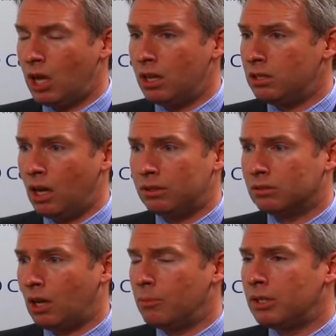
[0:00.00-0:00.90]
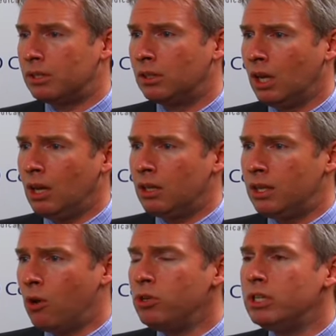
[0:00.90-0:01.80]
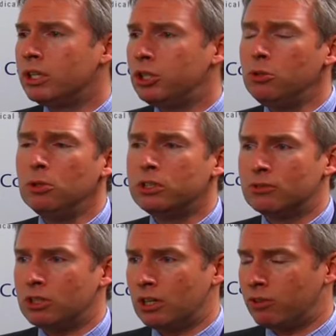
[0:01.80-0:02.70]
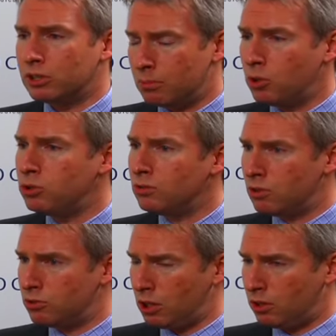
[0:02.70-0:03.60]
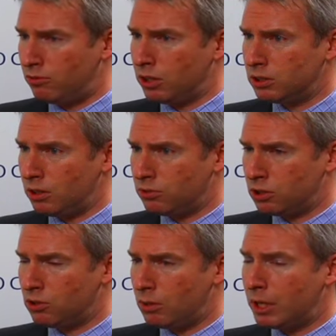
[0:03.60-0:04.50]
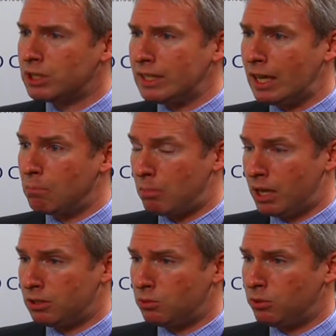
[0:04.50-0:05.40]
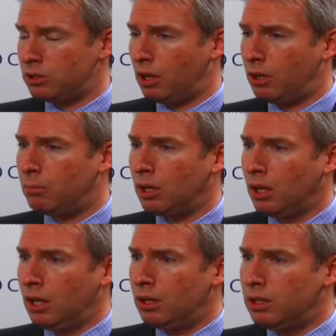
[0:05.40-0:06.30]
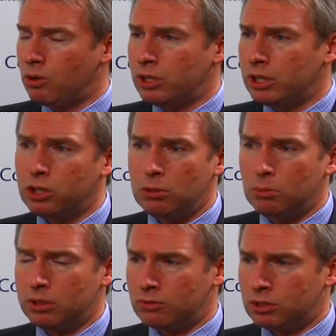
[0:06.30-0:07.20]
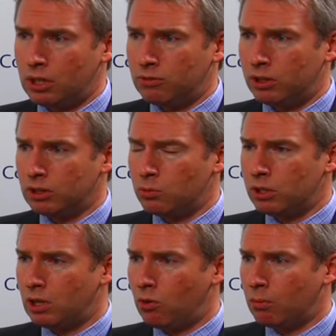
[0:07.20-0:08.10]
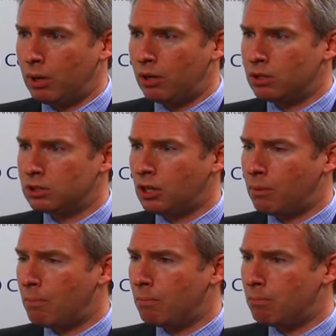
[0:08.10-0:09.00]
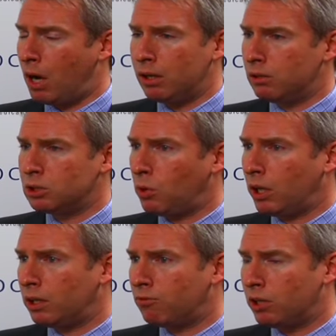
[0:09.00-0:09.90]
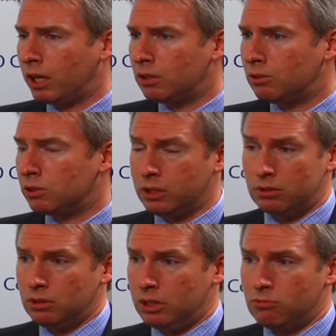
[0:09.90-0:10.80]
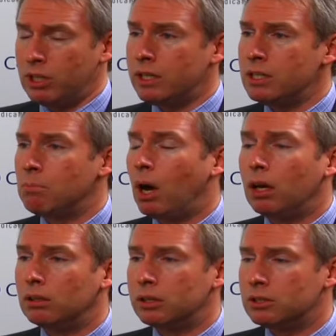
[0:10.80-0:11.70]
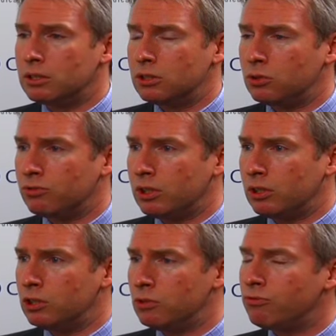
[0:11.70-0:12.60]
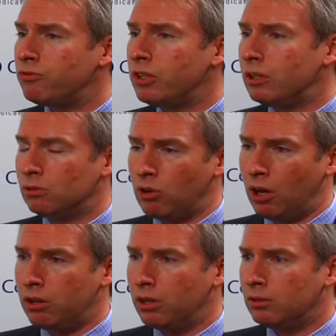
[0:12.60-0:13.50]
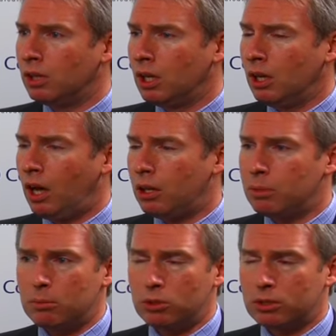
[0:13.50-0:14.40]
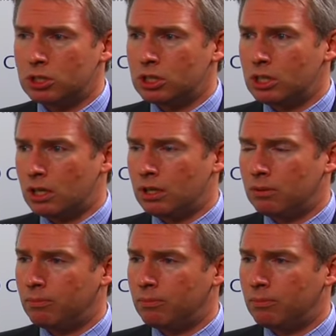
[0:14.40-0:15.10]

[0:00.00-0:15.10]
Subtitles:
None. I mean, the only cumulative side effects, so most of those side effects I've described actually get better with time. The only cumulative side effect that we know about is some mild swelling of the ankles. And it really is mild. It's the sort of thing that you feel rather than other people can see.